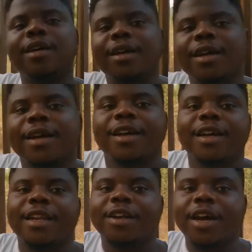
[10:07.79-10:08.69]
Yeah.
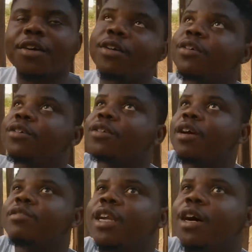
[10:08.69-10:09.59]
No, I don't want to go
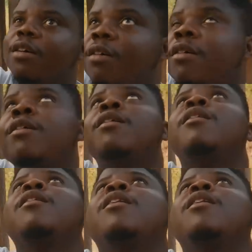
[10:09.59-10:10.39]
to heaven now. Oh.